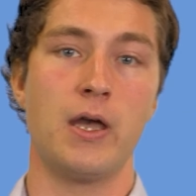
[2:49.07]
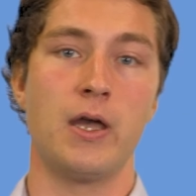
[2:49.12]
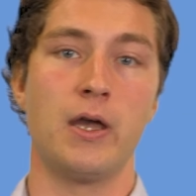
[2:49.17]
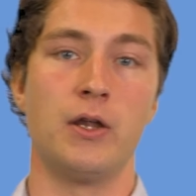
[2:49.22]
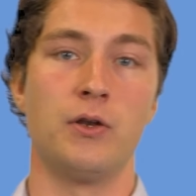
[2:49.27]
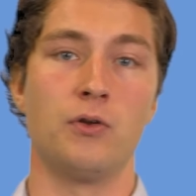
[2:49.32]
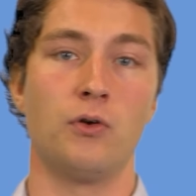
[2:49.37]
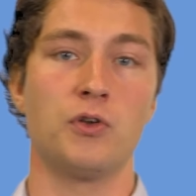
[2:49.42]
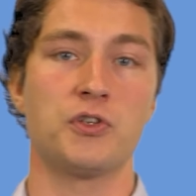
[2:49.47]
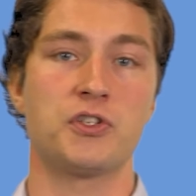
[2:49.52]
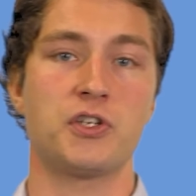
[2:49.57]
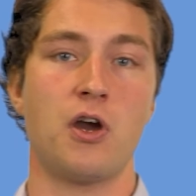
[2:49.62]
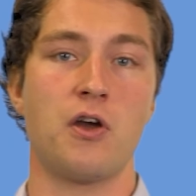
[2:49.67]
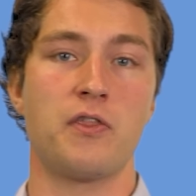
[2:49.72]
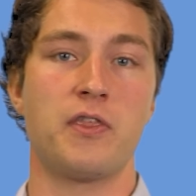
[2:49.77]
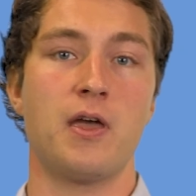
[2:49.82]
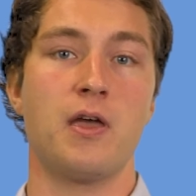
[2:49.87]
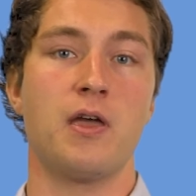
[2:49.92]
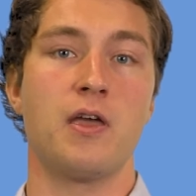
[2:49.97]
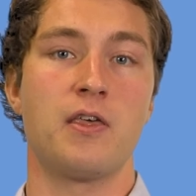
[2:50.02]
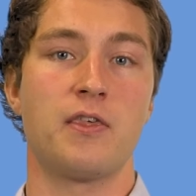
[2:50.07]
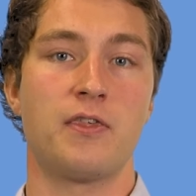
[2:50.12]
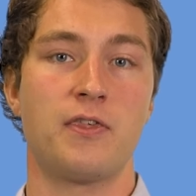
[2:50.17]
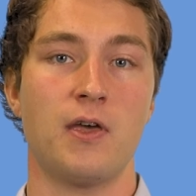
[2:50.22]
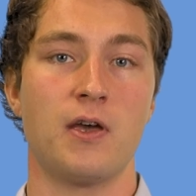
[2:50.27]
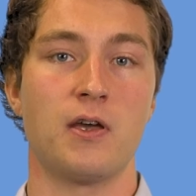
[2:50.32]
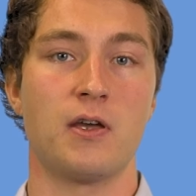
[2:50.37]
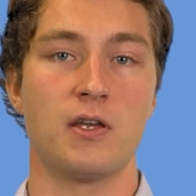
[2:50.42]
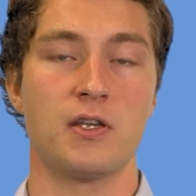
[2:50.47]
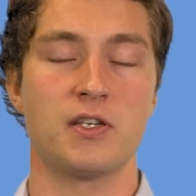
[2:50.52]
And also the
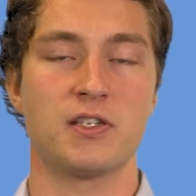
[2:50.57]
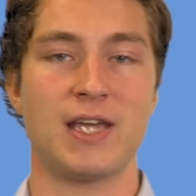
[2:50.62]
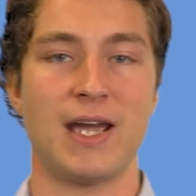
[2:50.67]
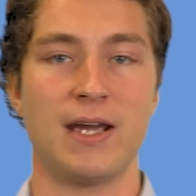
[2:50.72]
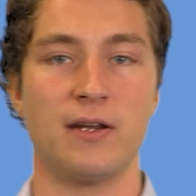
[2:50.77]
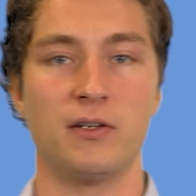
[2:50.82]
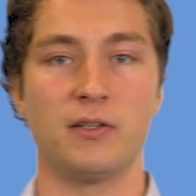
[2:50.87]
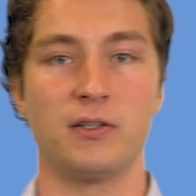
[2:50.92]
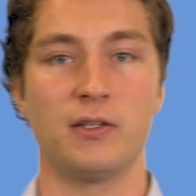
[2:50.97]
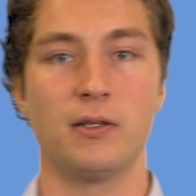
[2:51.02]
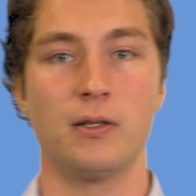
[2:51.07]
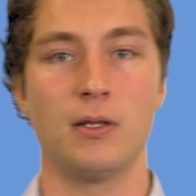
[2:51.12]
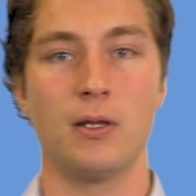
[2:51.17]
th sound,